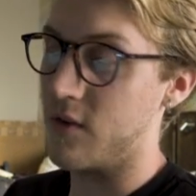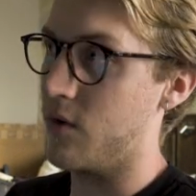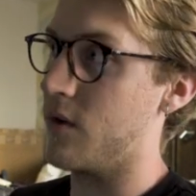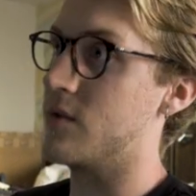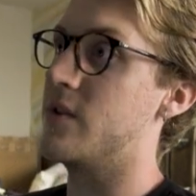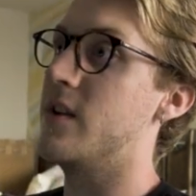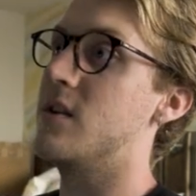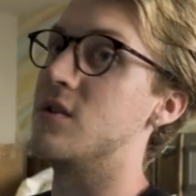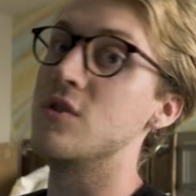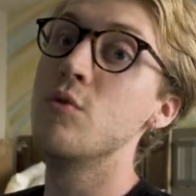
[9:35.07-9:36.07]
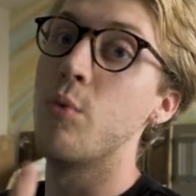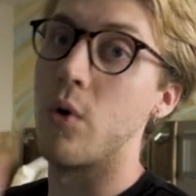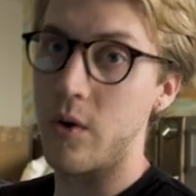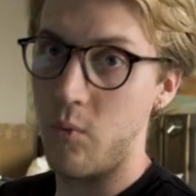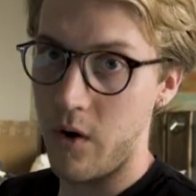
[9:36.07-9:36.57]
So it goes then to two
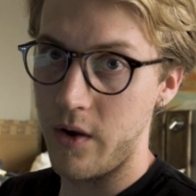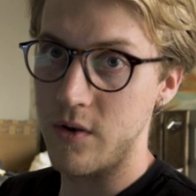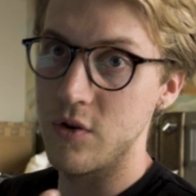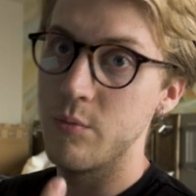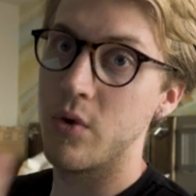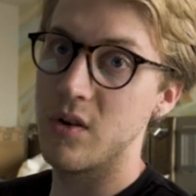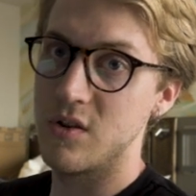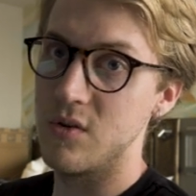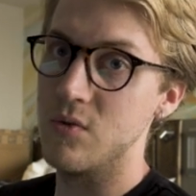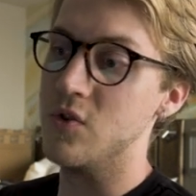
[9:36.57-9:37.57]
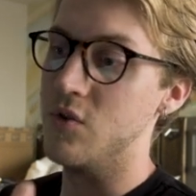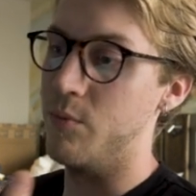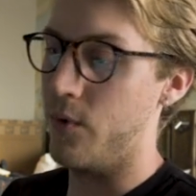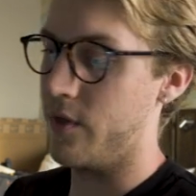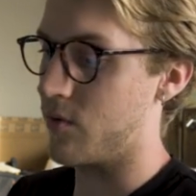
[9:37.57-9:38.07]
point one, two point two, two
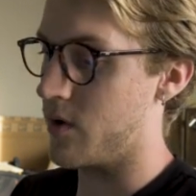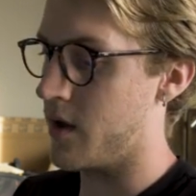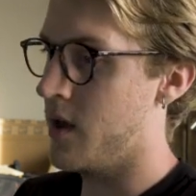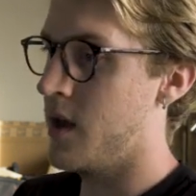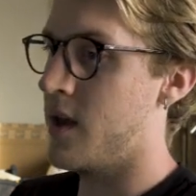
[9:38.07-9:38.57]
point three.